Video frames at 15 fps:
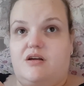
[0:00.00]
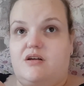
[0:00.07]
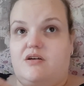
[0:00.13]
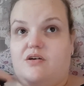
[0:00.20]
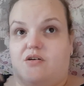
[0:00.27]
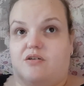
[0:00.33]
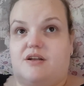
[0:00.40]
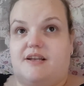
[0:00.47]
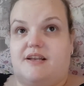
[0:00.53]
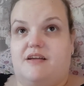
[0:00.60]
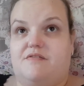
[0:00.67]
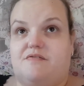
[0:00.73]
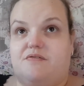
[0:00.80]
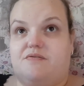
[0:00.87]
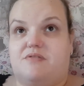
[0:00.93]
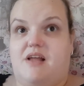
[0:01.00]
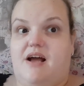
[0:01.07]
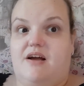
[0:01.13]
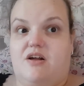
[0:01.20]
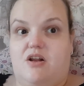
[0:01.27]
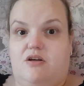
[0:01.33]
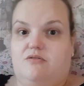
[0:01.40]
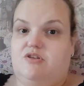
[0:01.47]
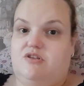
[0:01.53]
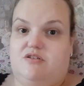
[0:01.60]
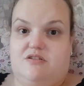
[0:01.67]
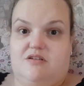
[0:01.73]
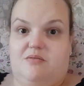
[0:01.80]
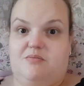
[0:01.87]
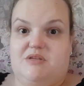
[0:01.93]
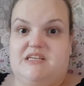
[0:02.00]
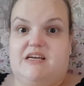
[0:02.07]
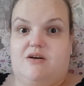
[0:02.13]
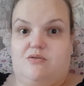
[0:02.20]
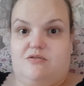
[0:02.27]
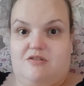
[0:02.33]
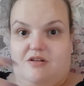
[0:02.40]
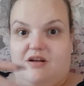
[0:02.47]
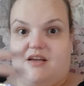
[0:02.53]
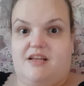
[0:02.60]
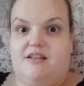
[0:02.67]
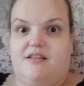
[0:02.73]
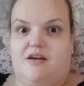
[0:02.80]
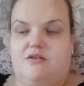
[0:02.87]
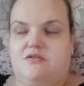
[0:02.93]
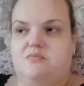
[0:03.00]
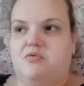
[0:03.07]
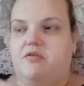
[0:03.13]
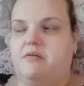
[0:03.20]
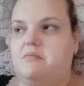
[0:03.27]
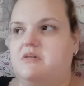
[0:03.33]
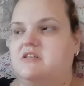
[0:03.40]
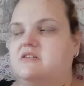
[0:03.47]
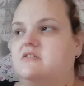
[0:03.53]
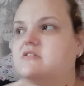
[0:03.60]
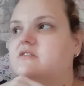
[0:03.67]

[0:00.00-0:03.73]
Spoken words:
can't live that close to somebody else, like in those parameters.